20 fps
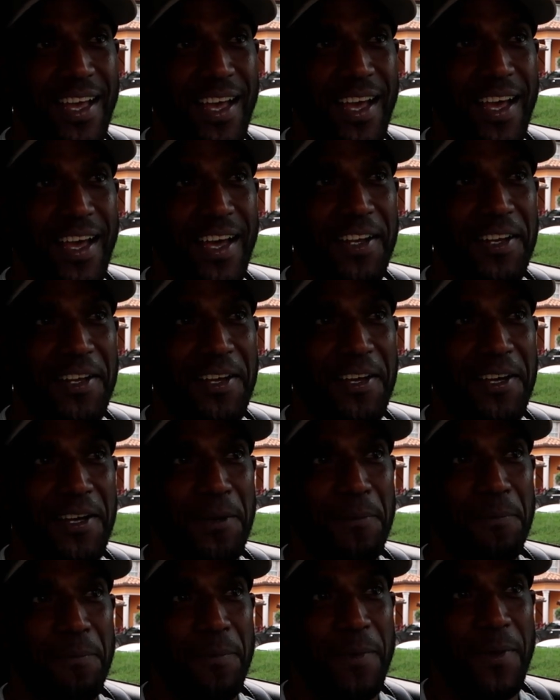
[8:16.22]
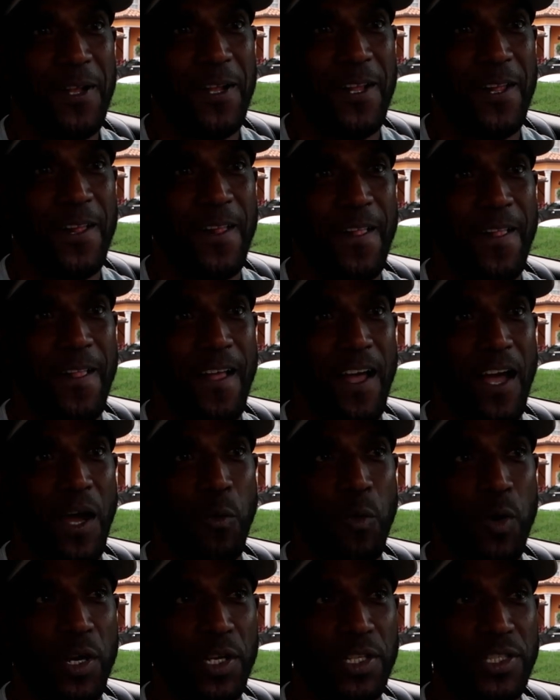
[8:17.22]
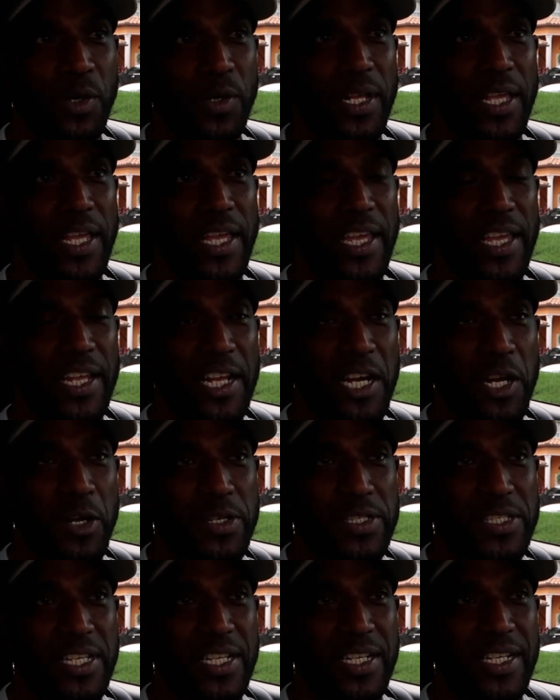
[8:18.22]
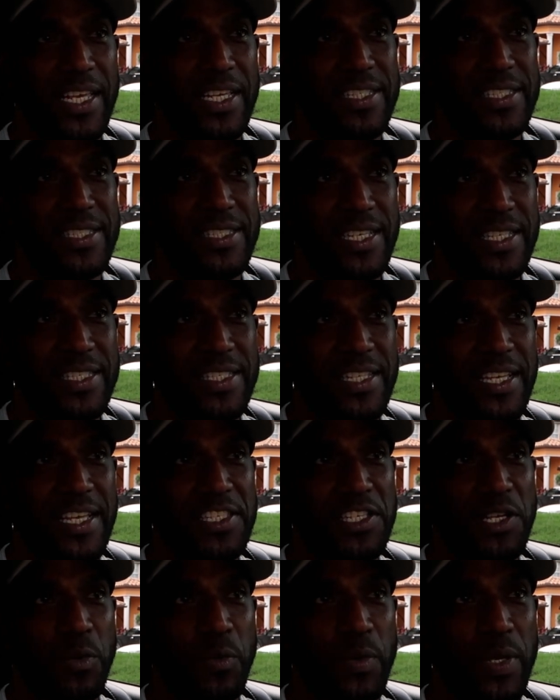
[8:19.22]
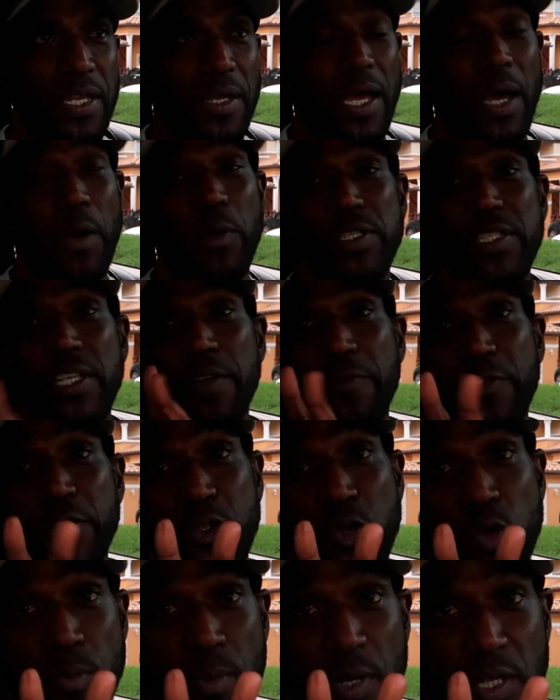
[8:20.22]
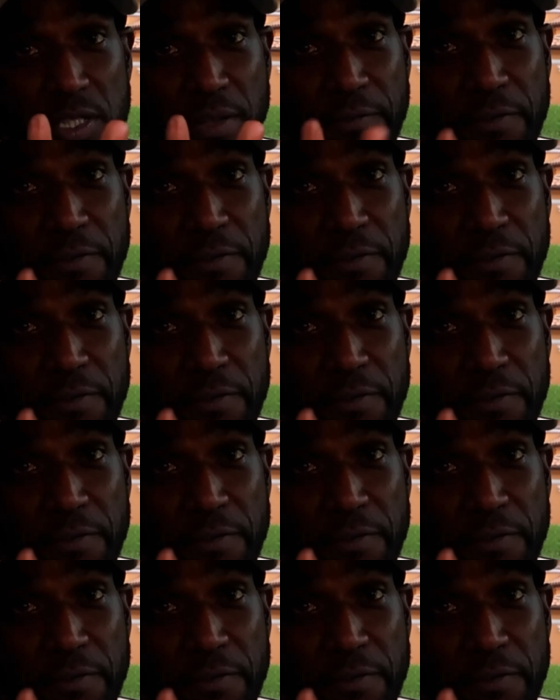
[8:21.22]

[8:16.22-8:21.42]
And I worked out 8 hours a day, 6 days a week. I was there for 2 months the